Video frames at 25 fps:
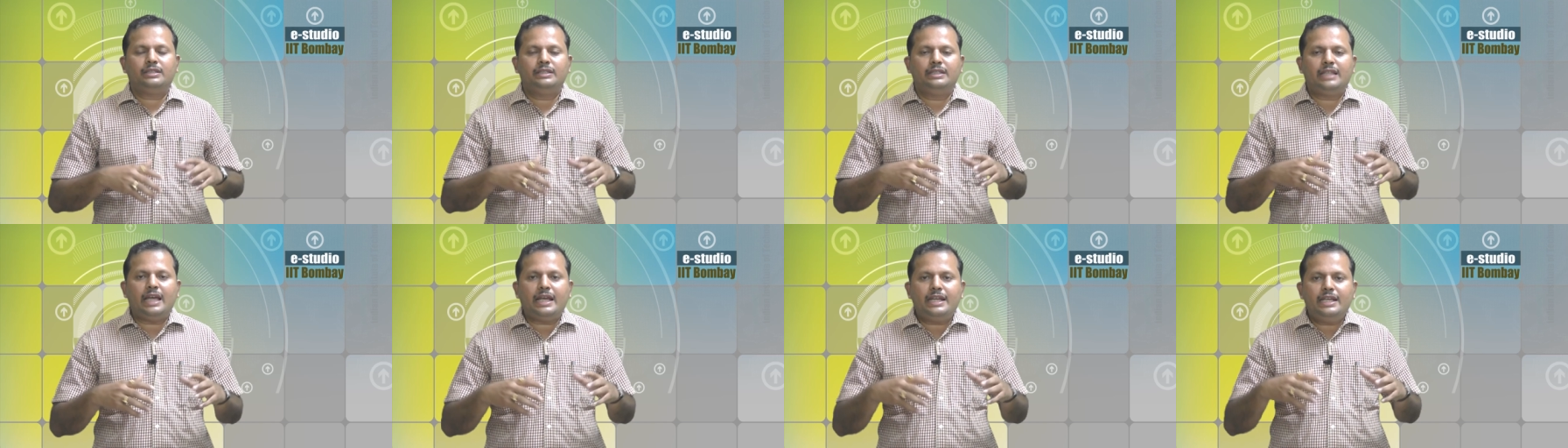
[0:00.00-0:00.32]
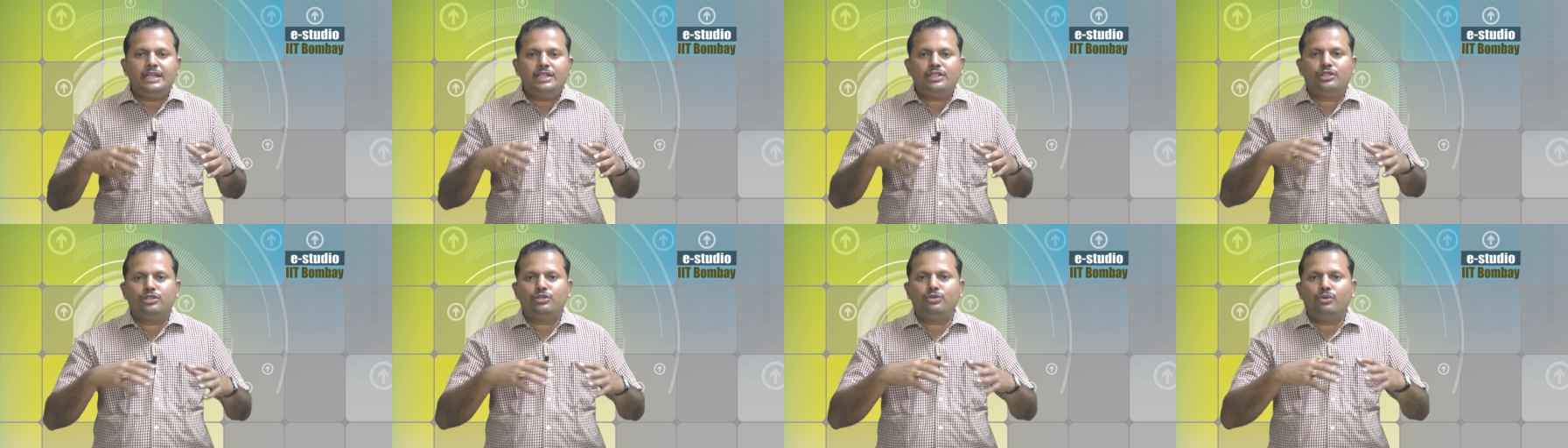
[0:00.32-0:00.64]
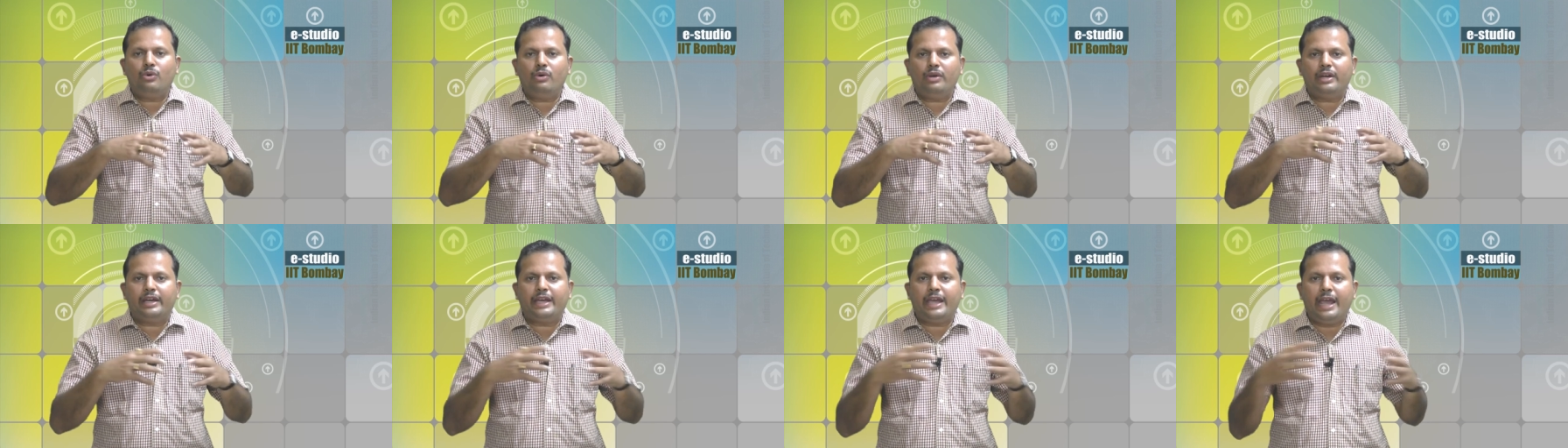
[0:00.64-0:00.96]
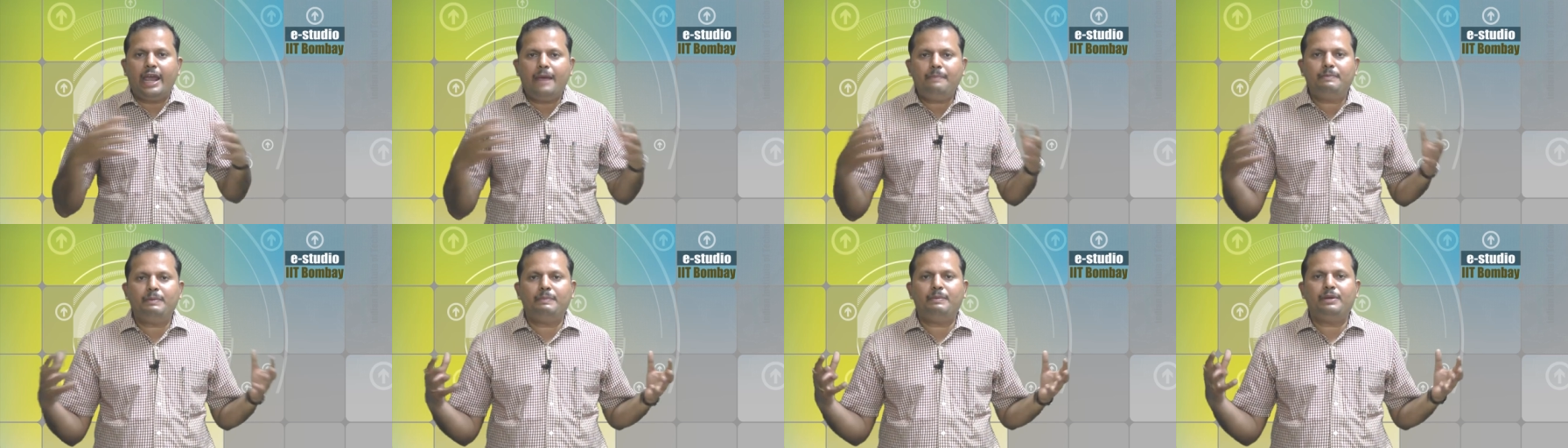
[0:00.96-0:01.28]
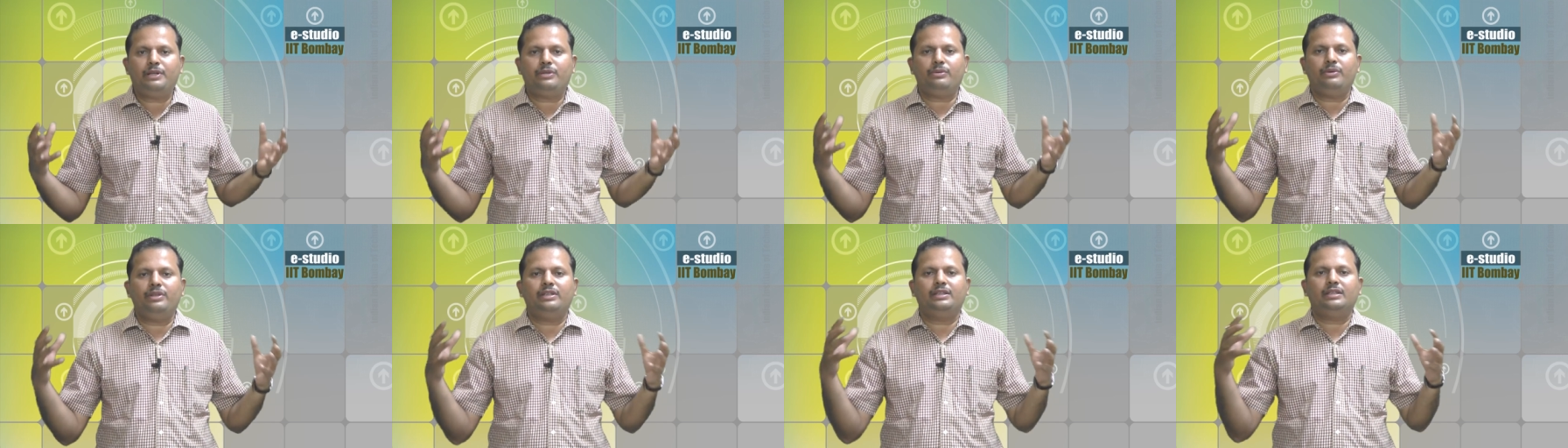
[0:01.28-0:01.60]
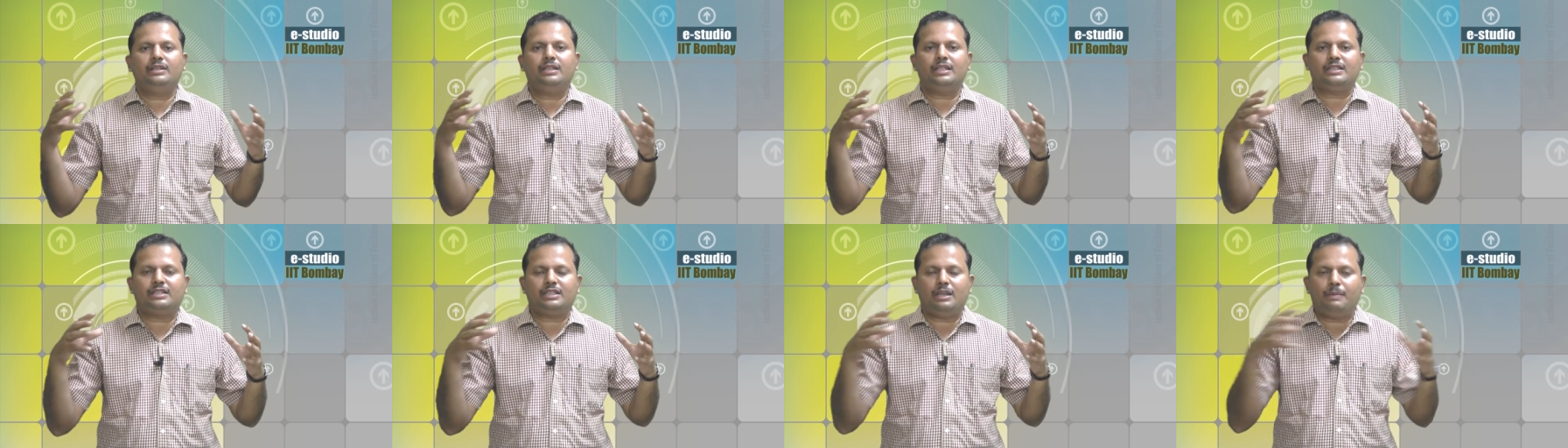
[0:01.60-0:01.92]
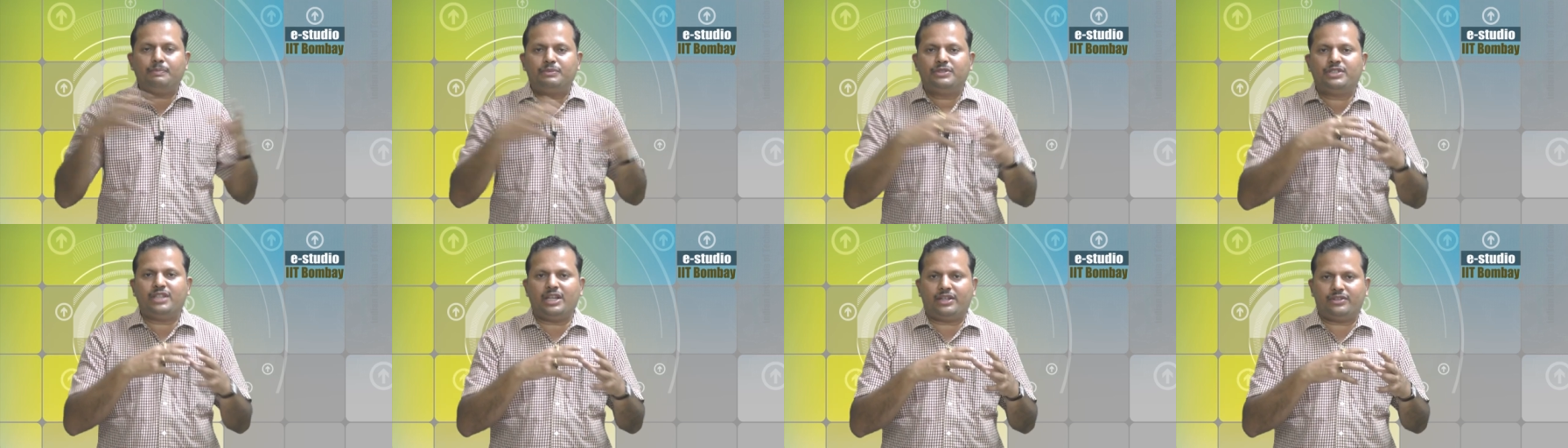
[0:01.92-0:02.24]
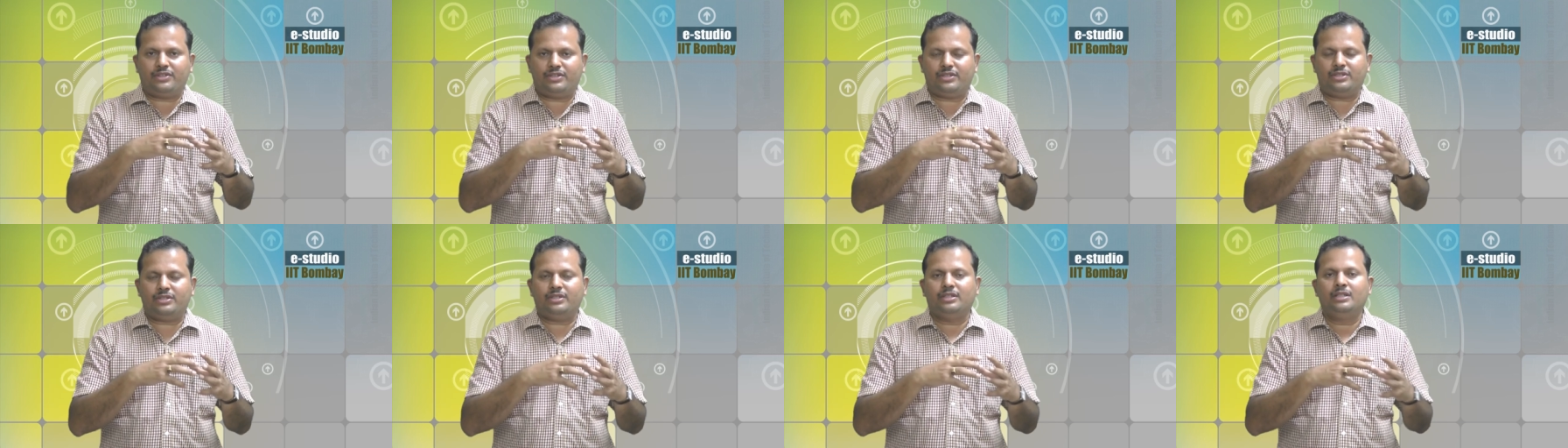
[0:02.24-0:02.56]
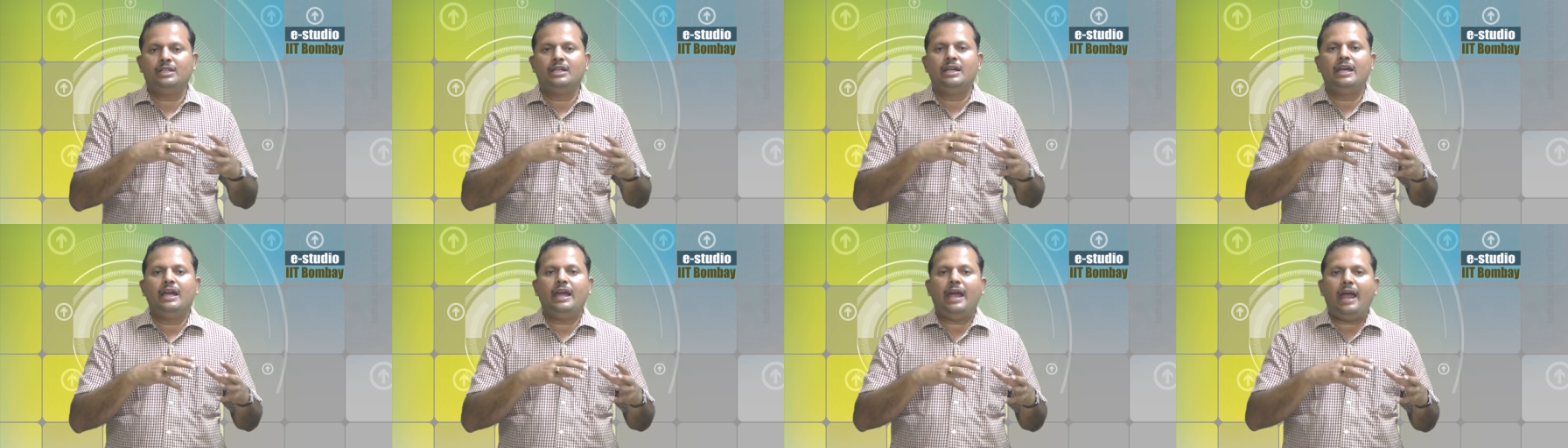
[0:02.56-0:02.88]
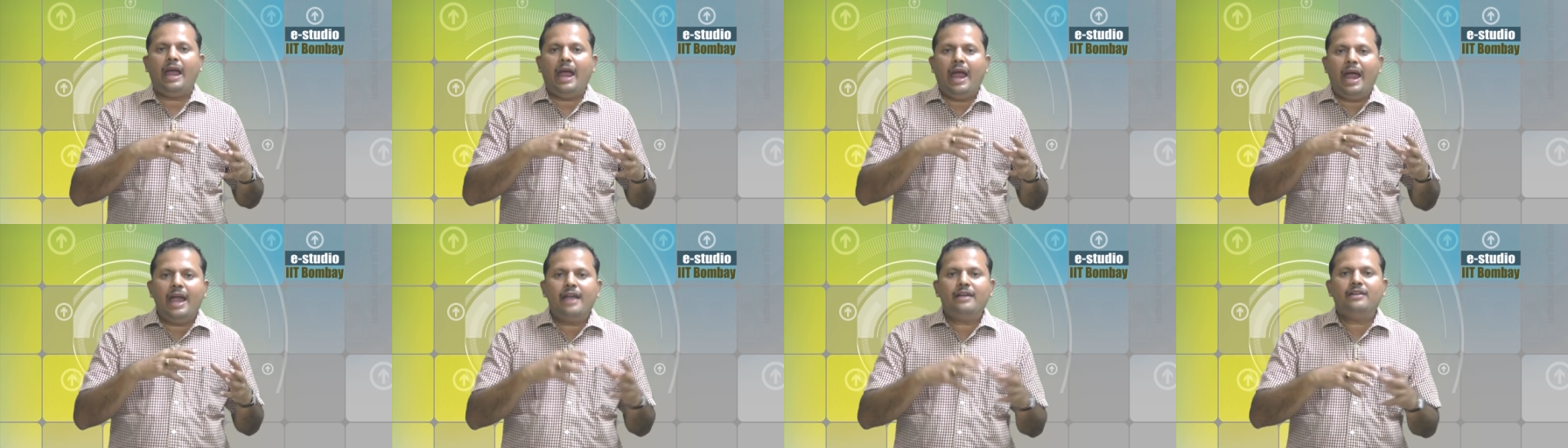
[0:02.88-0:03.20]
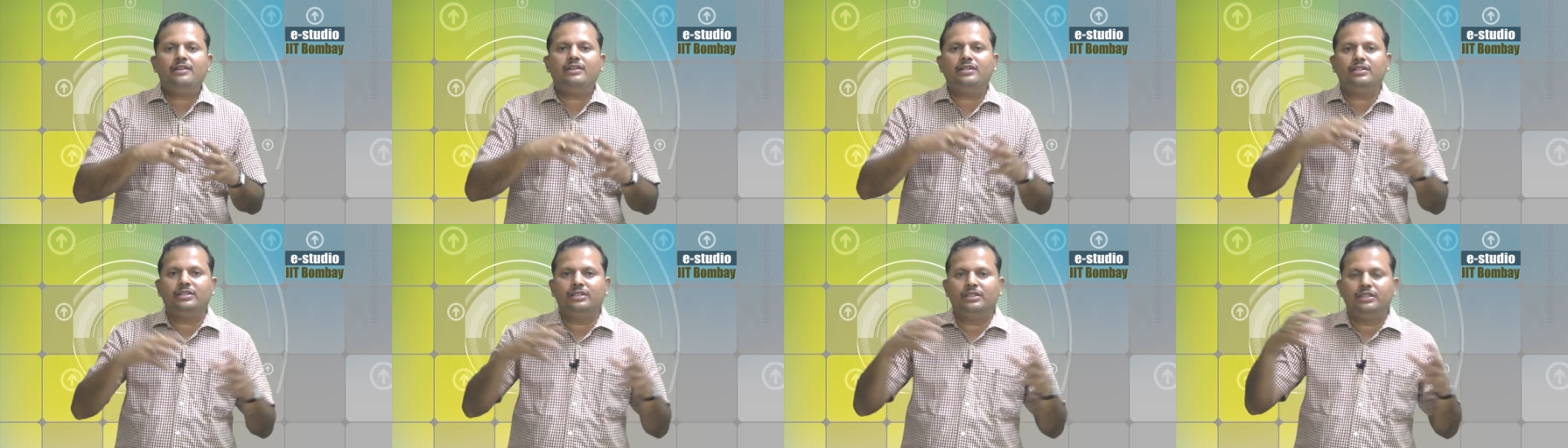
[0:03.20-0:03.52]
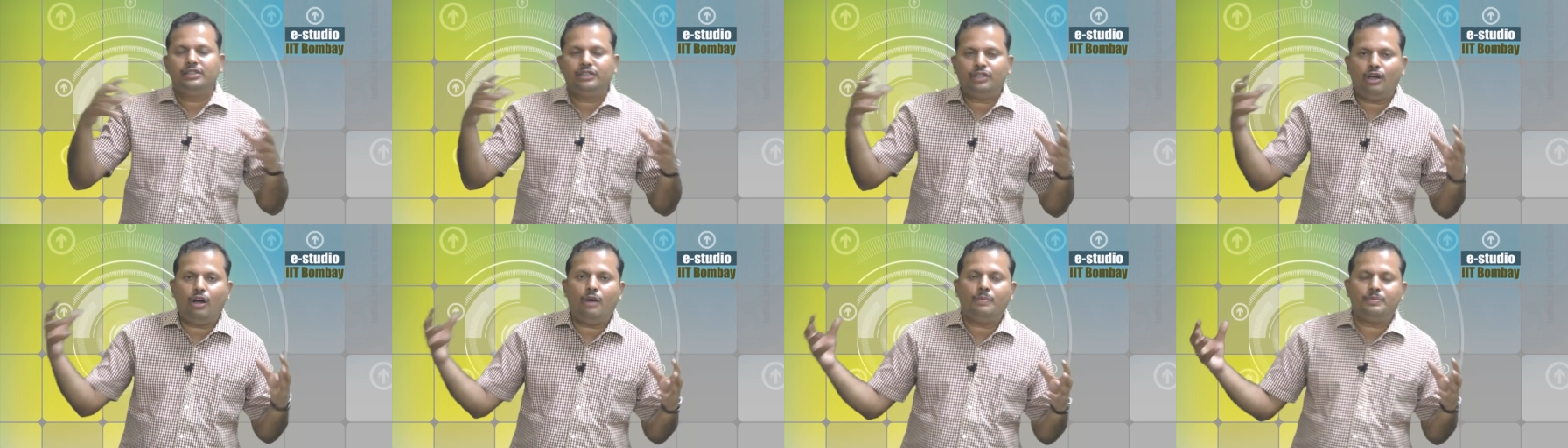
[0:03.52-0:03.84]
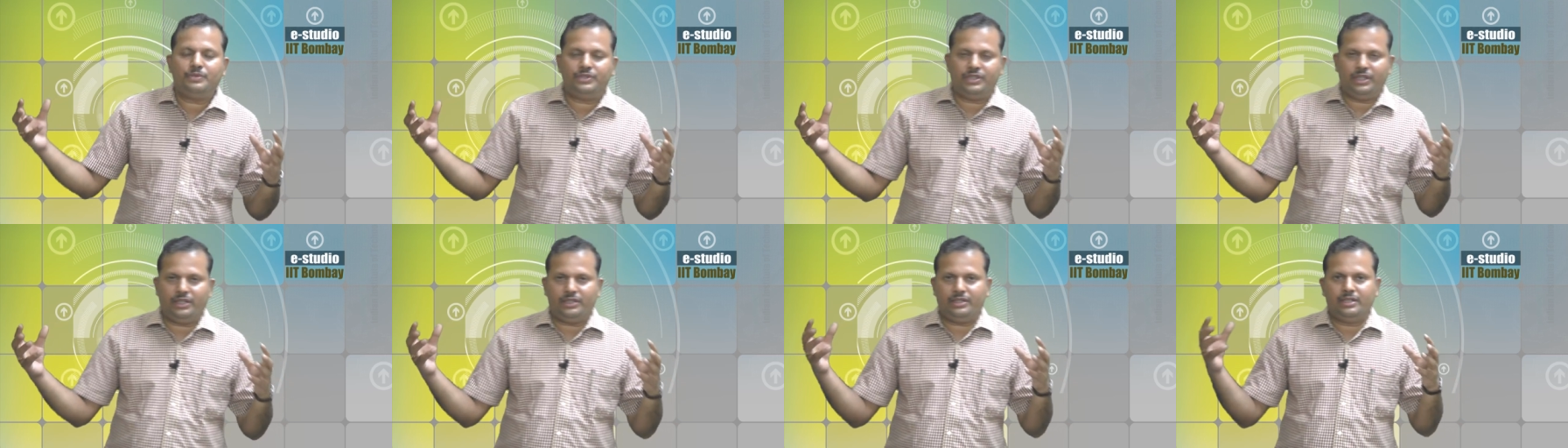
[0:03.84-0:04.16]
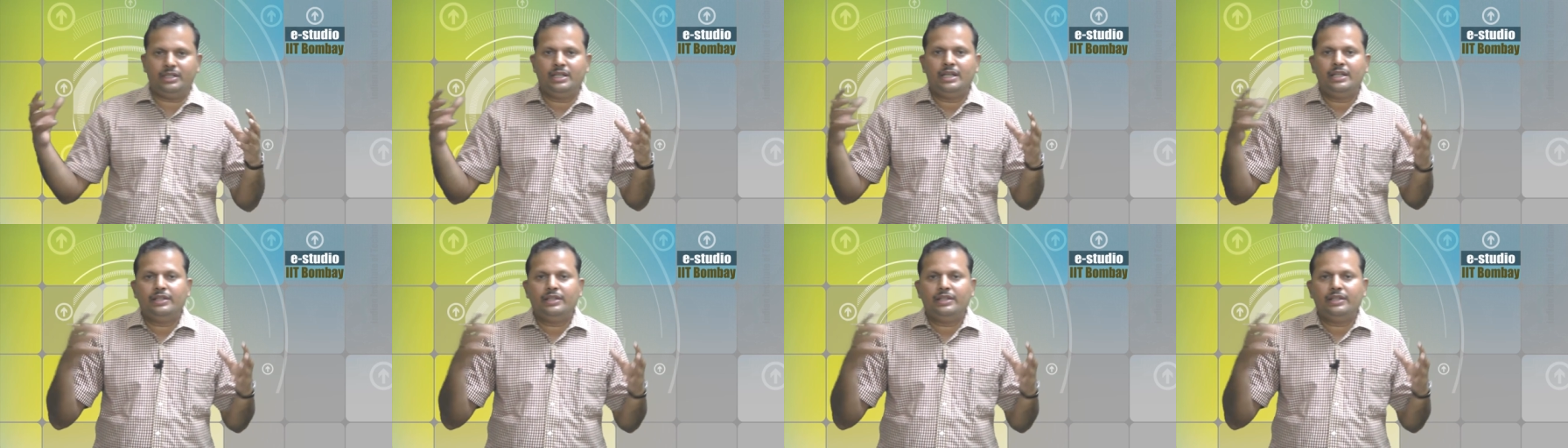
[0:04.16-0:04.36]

there is no gap between the subject and the object.